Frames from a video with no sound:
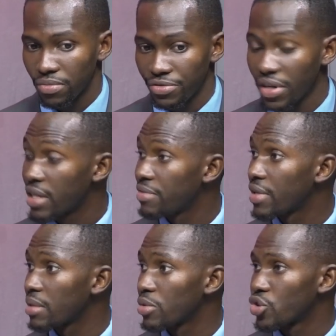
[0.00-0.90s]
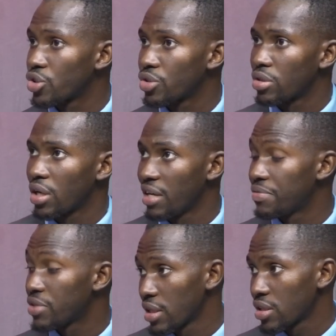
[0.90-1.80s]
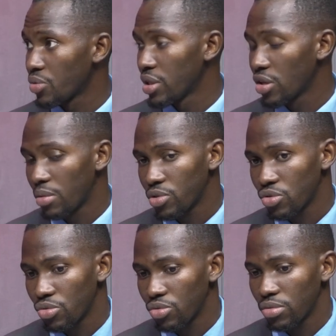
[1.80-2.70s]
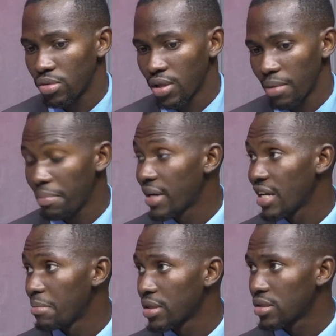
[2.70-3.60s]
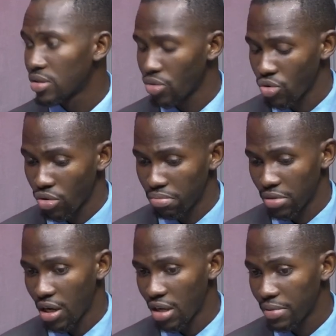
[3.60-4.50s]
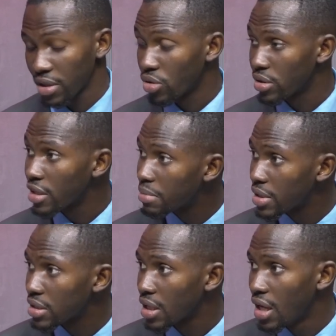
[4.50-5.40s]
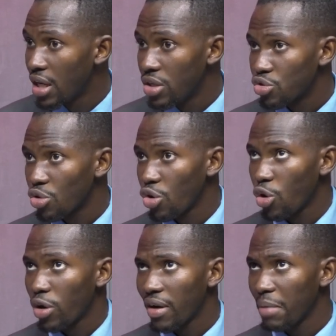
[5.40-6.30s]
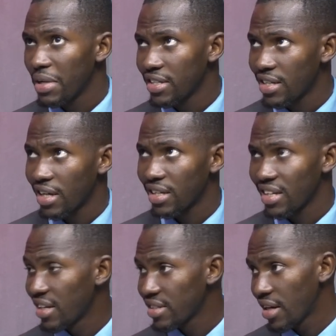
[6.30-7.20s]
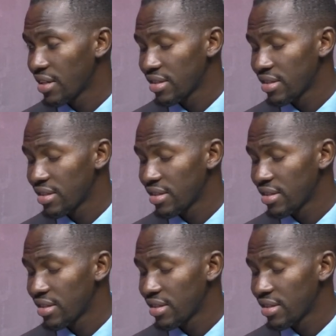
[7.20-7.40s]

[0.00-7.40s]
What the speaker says: very, very much efficient when it comes to pandemics or outbreak containment. So, I mean, these are health